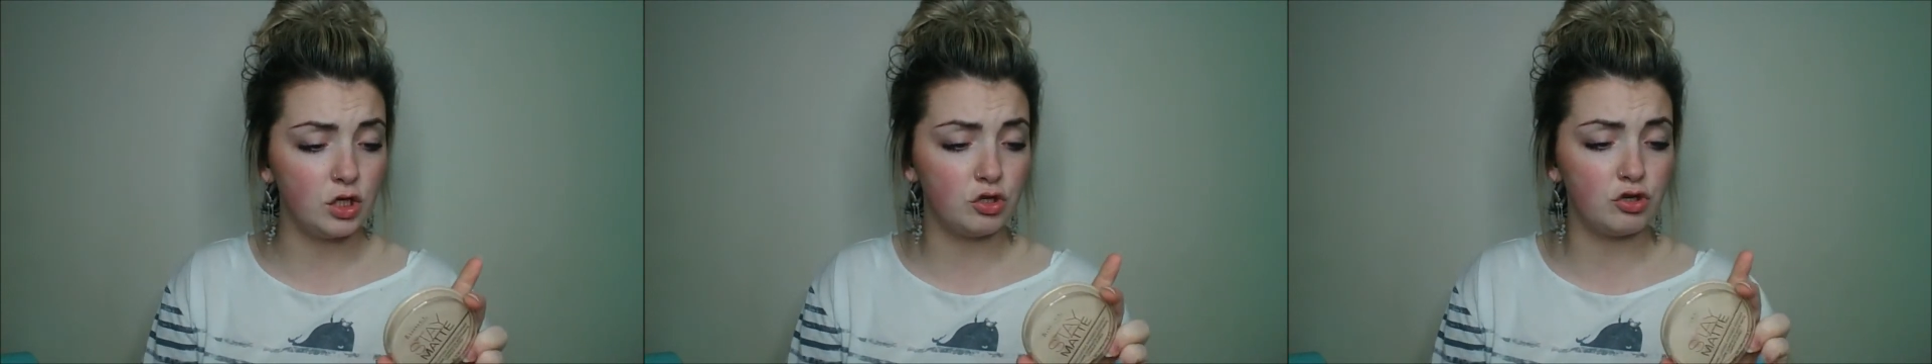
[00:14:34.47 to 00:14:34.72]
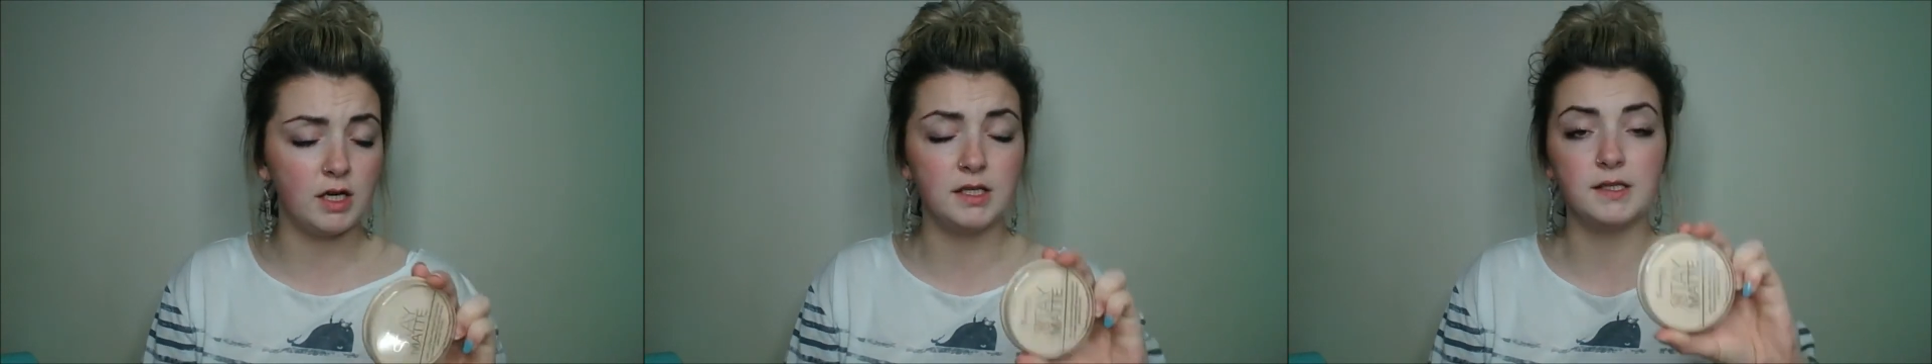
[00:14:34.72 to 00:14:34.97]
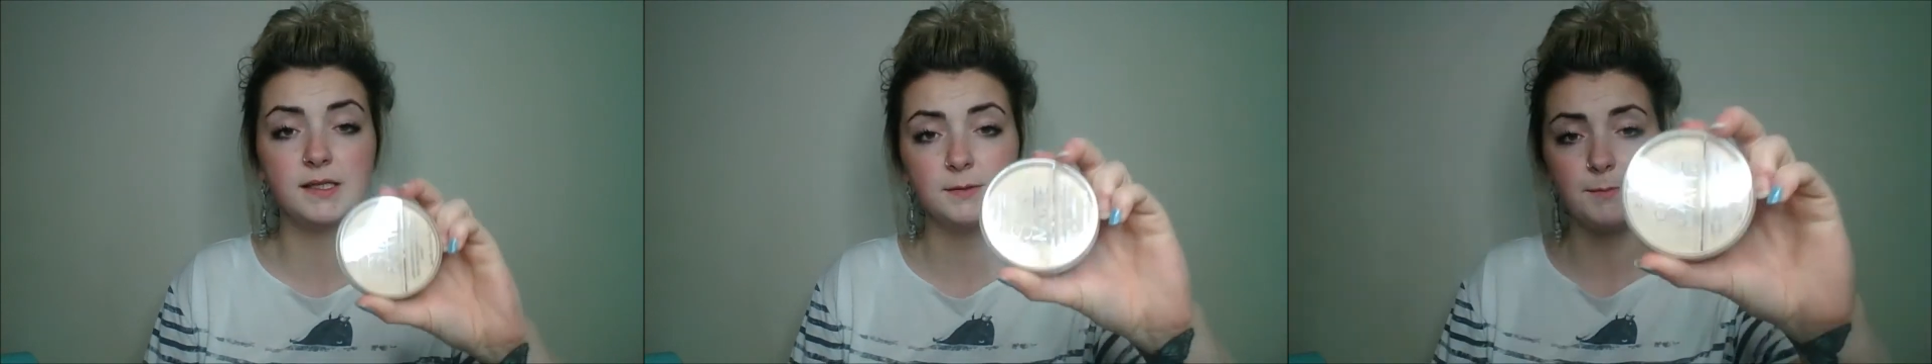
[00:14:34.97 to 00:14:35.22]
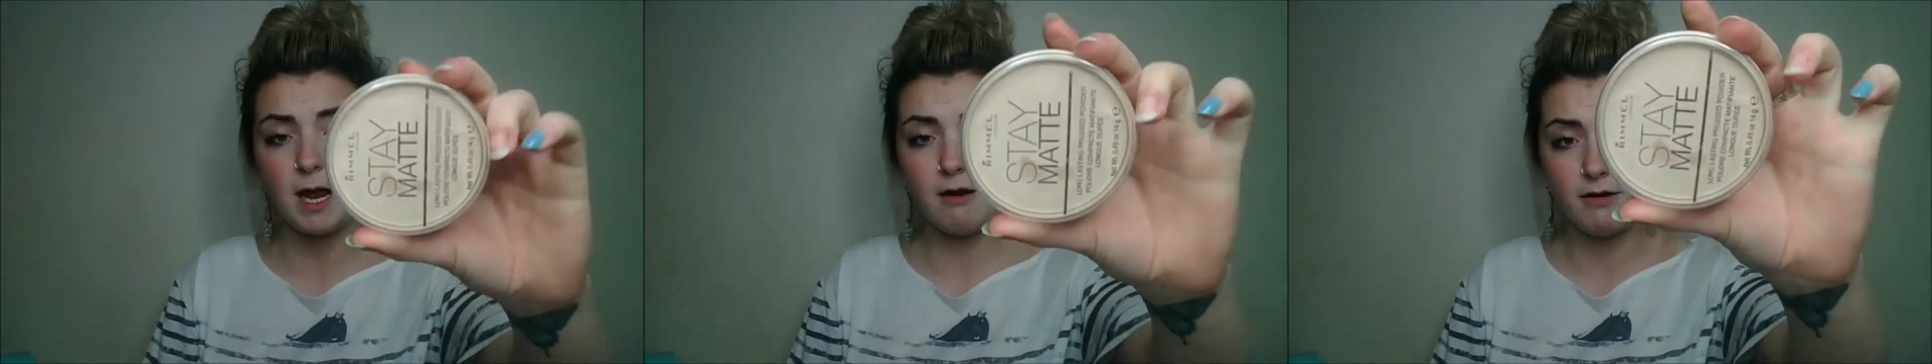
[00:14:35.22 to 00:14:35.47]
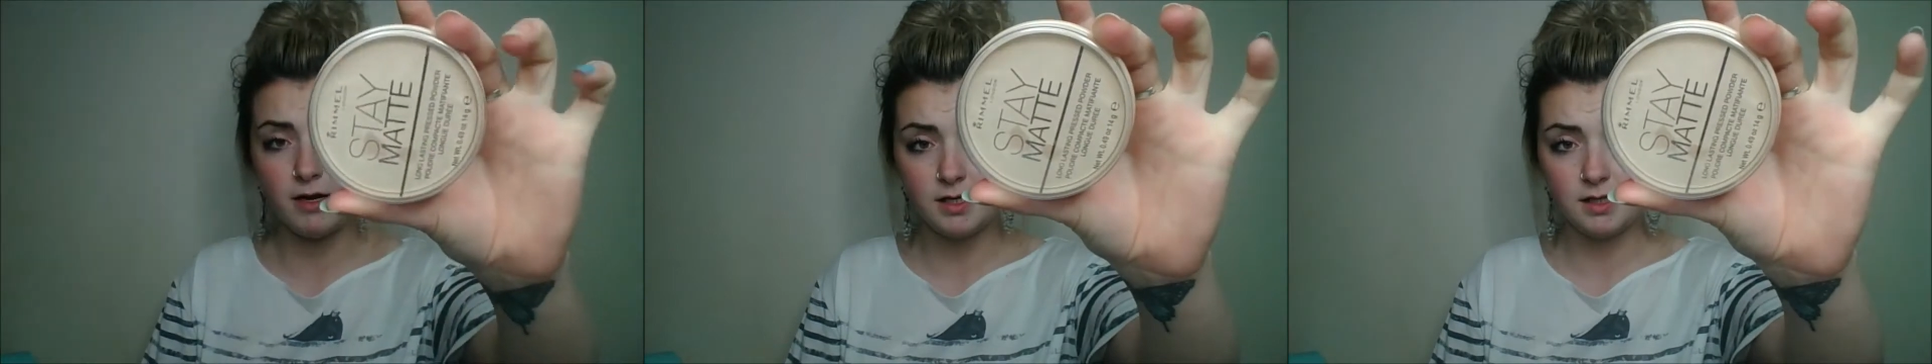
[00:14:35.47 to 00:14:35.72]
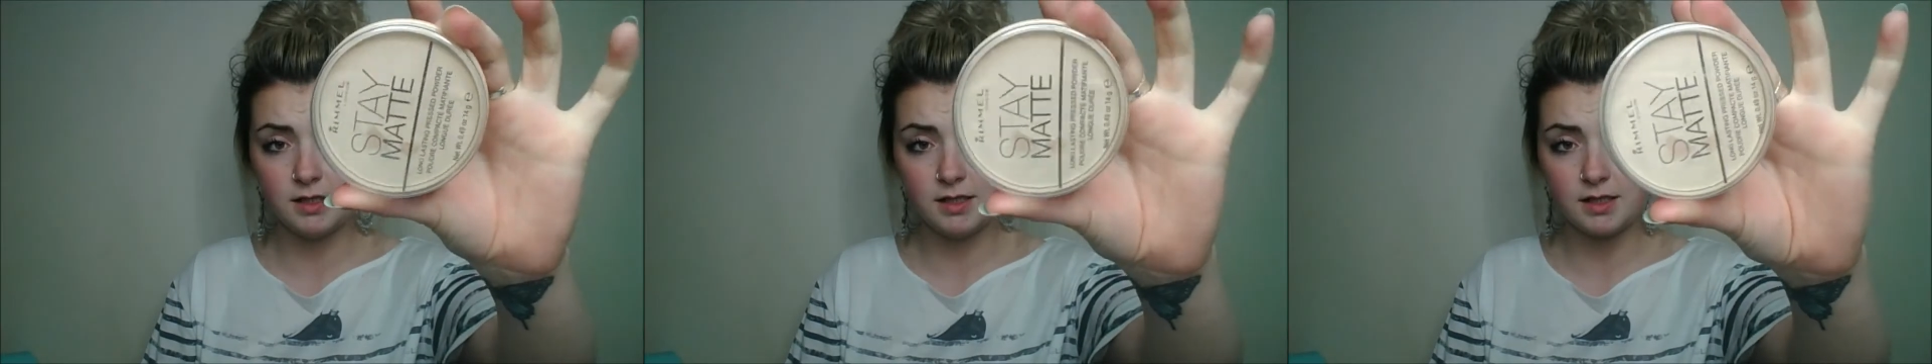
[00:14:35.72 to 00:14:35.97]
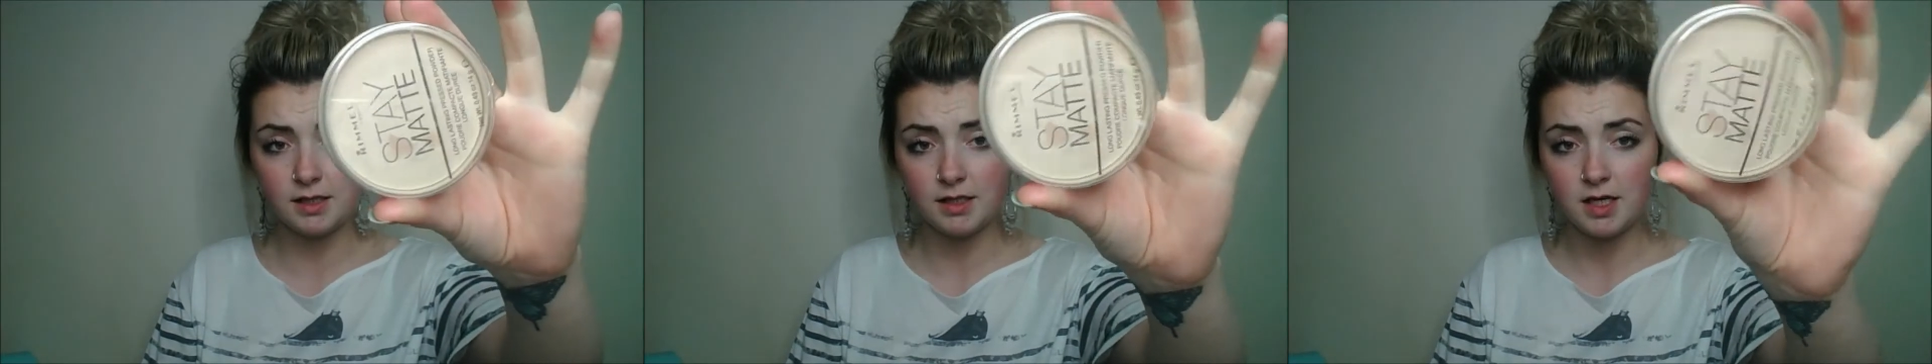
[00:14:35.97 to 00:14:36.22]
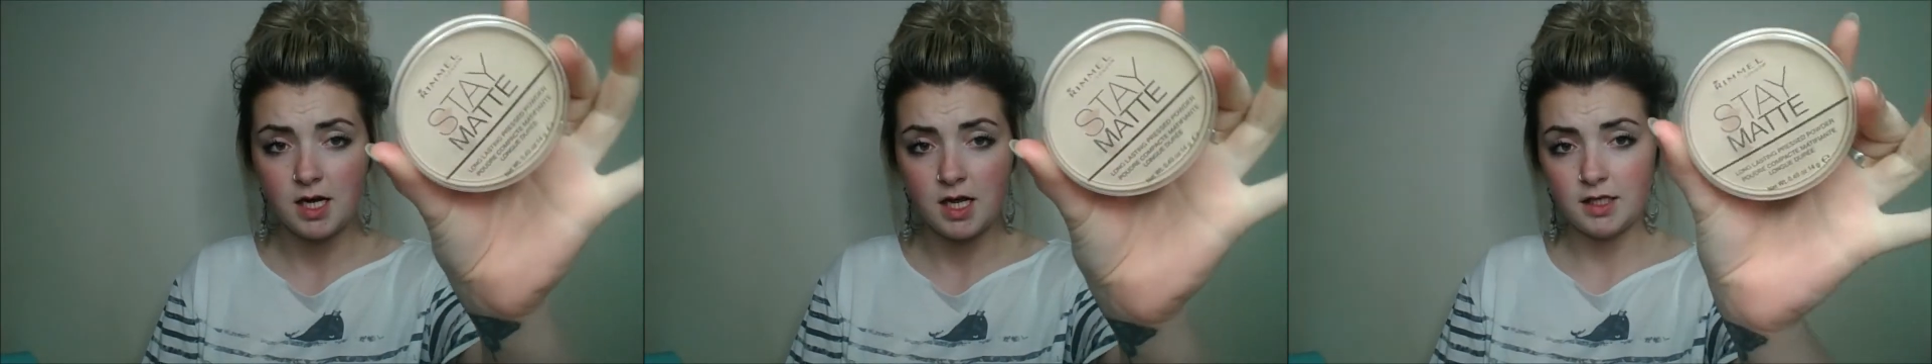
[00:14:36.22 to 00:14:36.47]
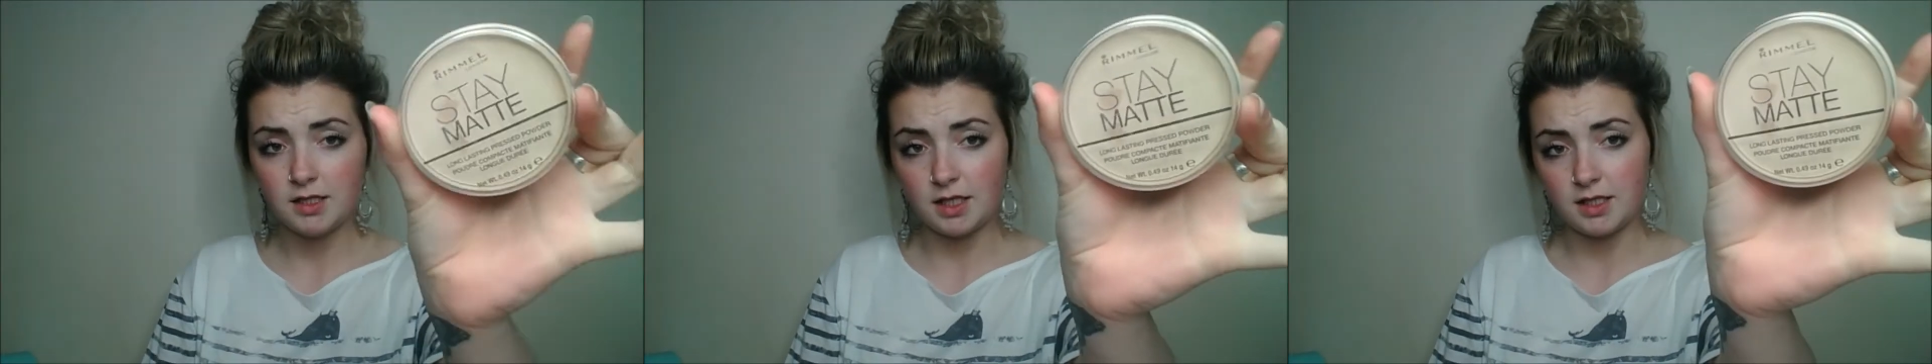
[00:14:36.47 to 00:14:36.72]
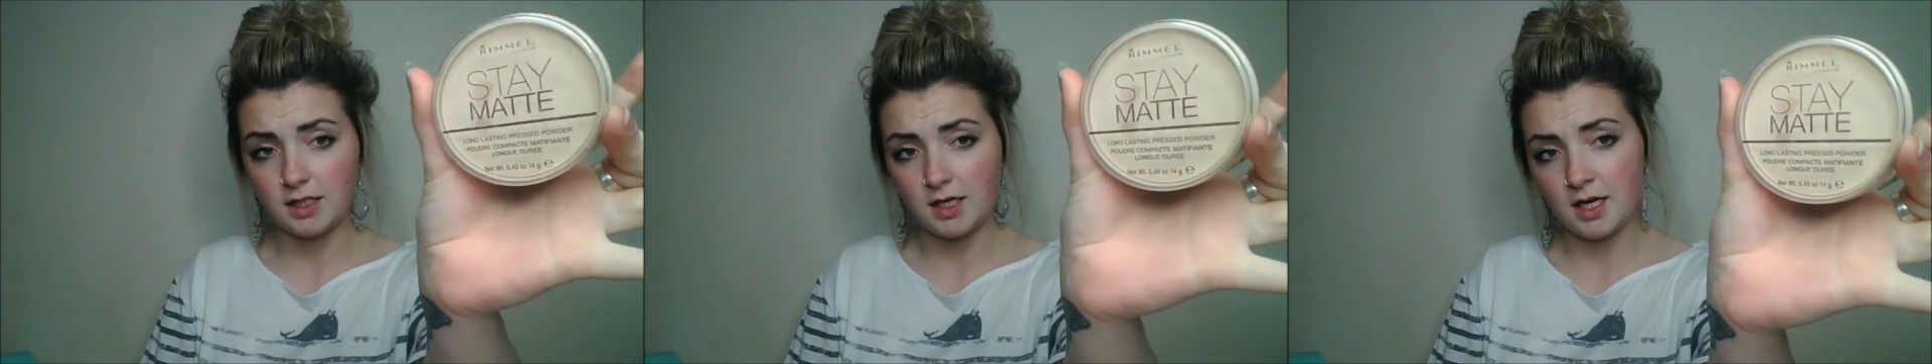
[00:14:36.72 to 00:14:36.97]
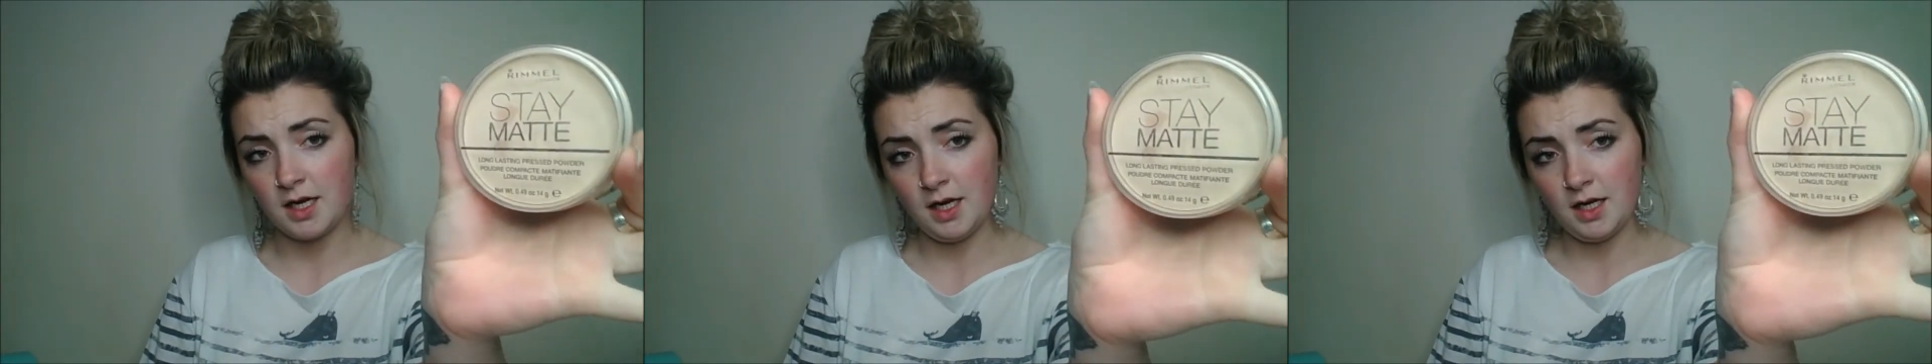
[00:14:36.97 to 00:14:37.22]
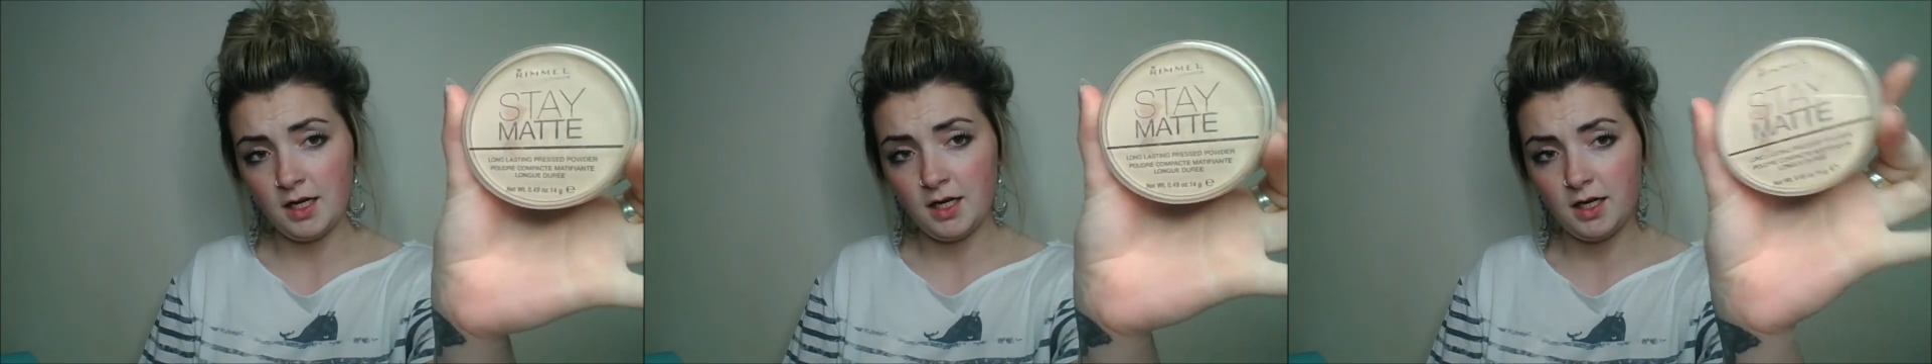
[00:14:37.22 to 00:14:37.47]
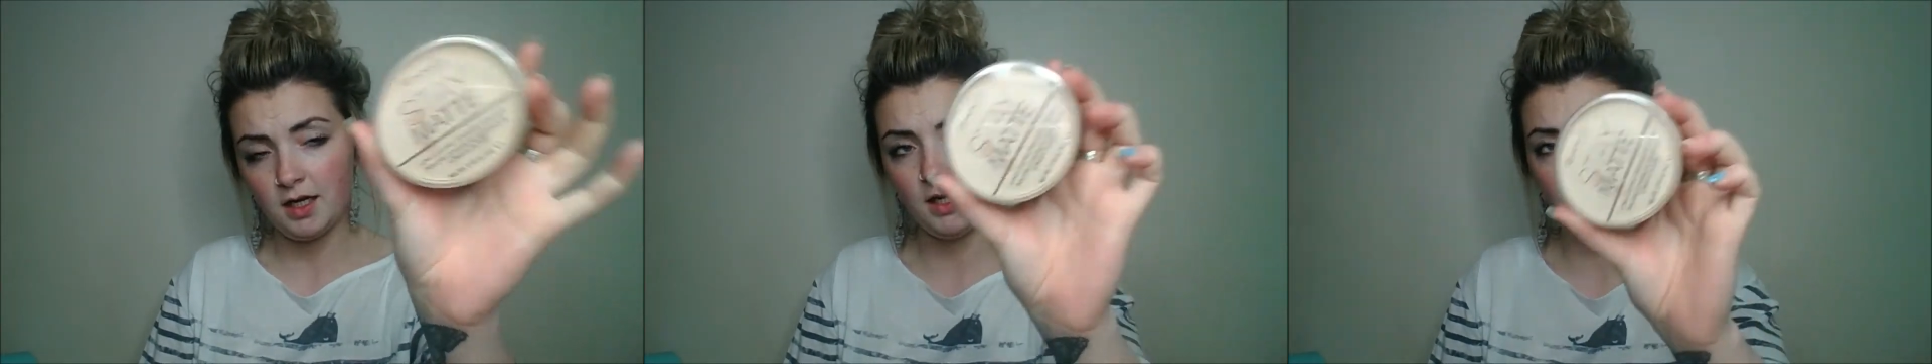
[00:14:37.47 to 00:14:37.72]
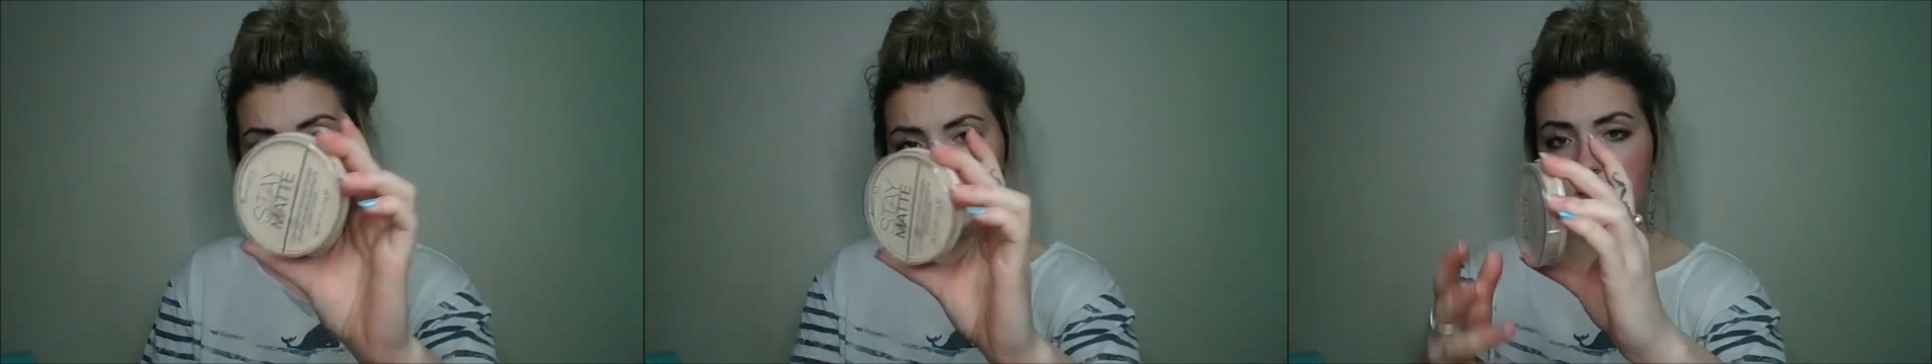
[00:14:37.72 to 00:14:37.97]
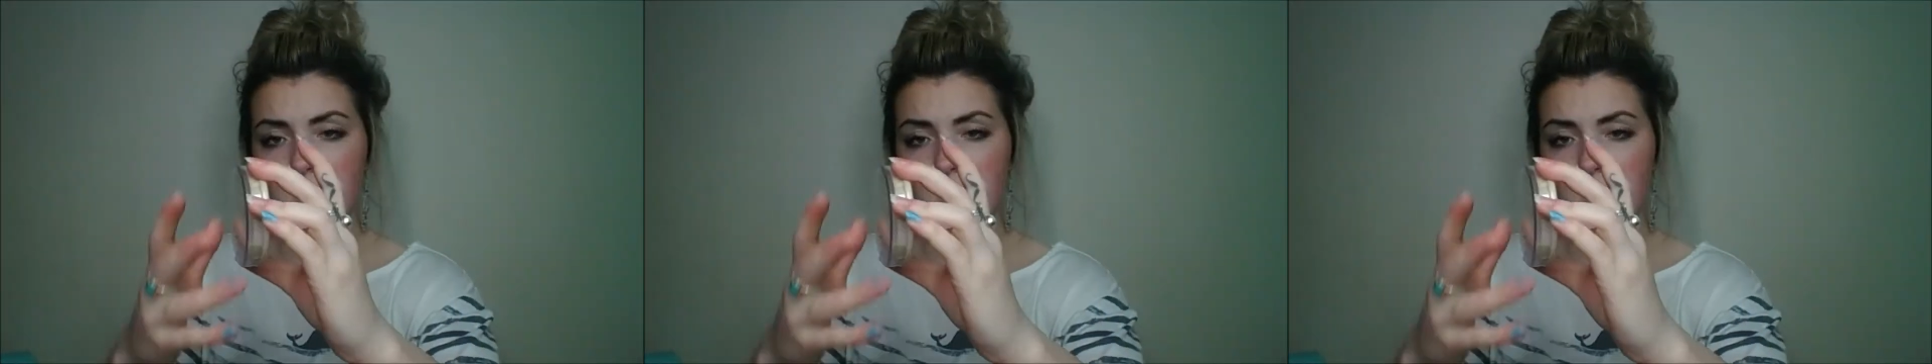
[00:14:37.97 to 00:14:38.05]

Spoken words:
transparent. Da, da, da, da.